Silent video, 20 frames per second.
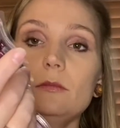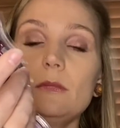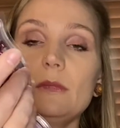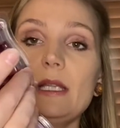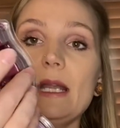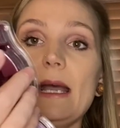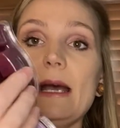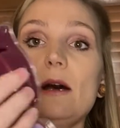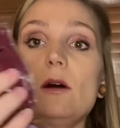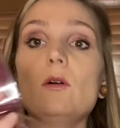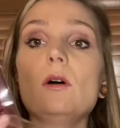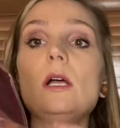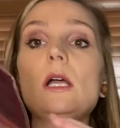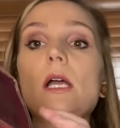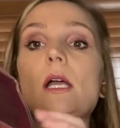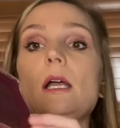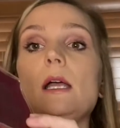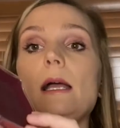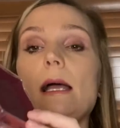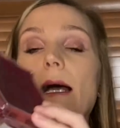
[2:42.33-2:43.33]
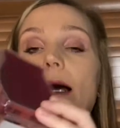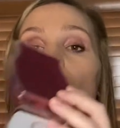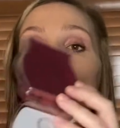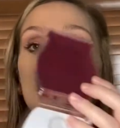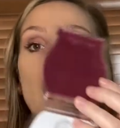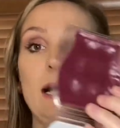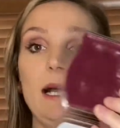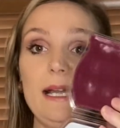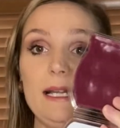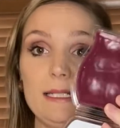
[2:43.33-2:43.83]
Now, how
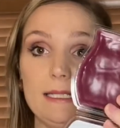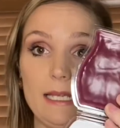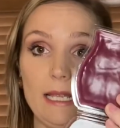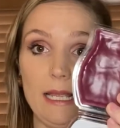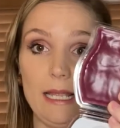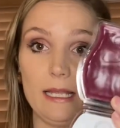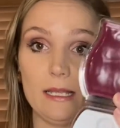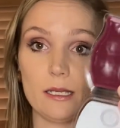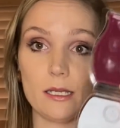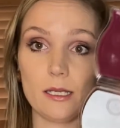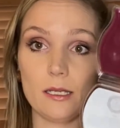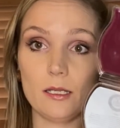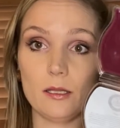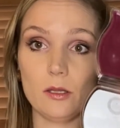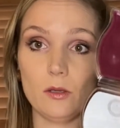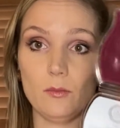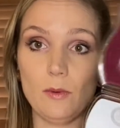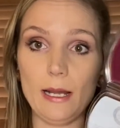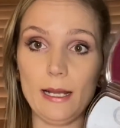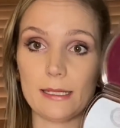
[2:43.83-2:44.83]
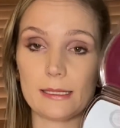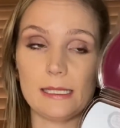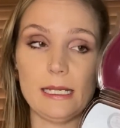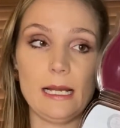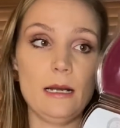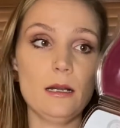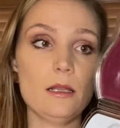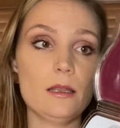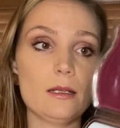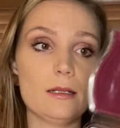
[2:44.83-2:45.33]
I take the wax
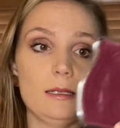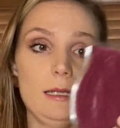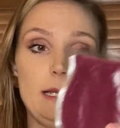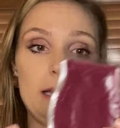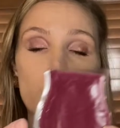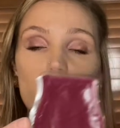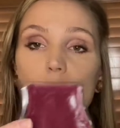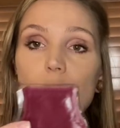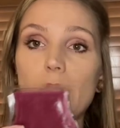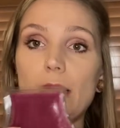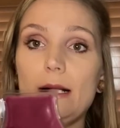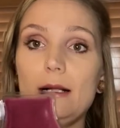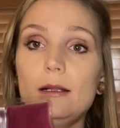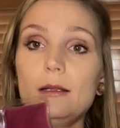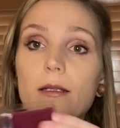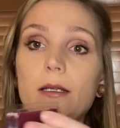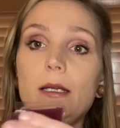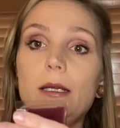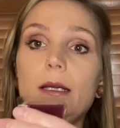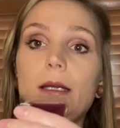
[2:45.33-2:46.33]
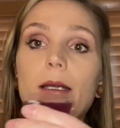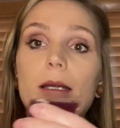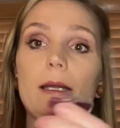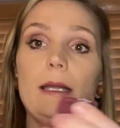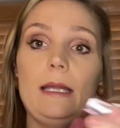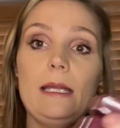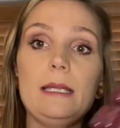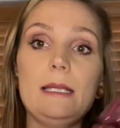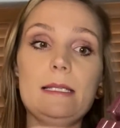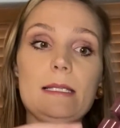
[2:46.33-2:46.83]
out of the clamshell
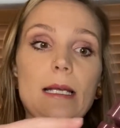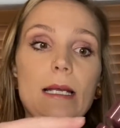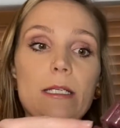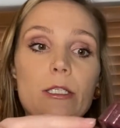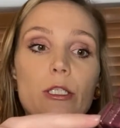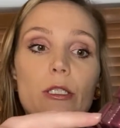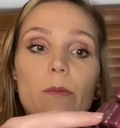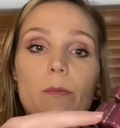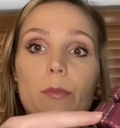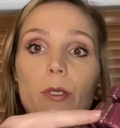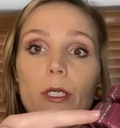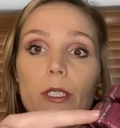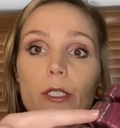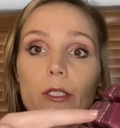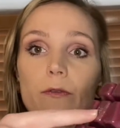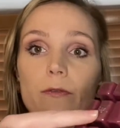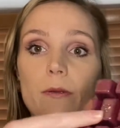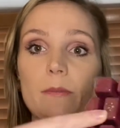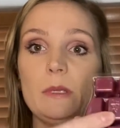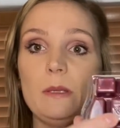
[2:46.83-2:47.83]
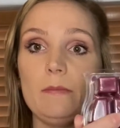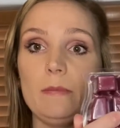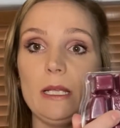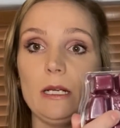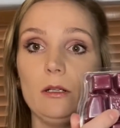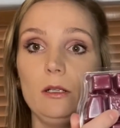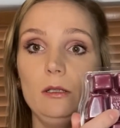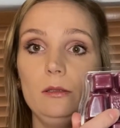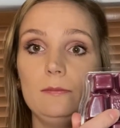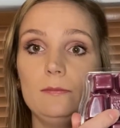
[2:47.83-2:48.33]
is I just push from the
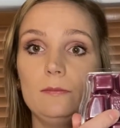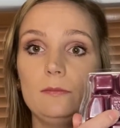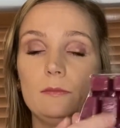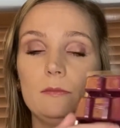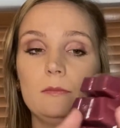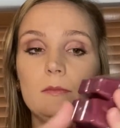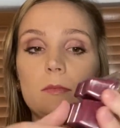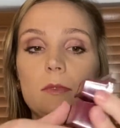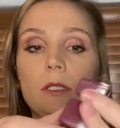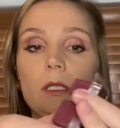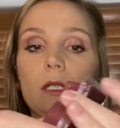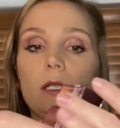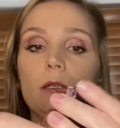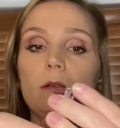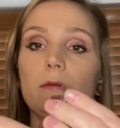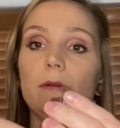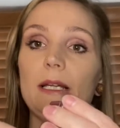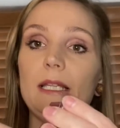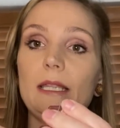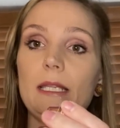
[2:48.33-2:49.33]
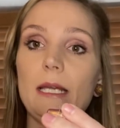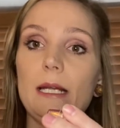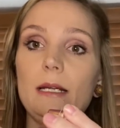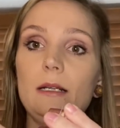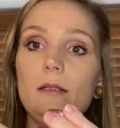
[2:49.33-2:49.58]
middle, right there,